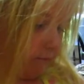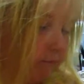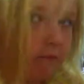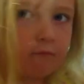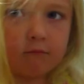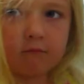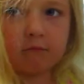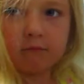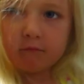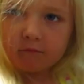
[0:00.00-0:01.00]

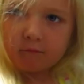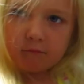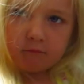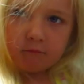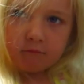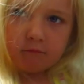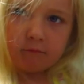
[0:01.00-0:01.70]
[no speech]